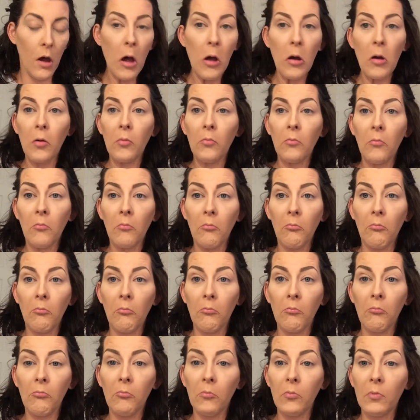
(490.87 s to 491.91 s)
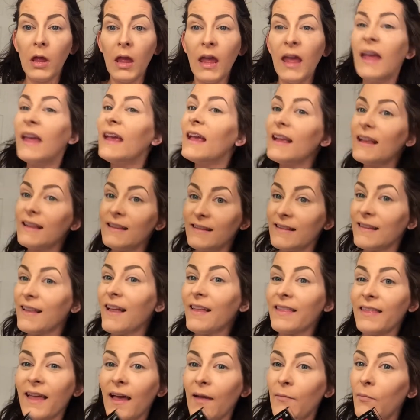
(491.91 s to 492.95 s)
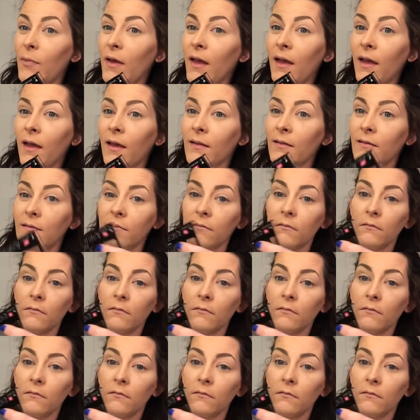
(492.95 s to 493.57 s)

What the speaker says: Oh, it's not that bad.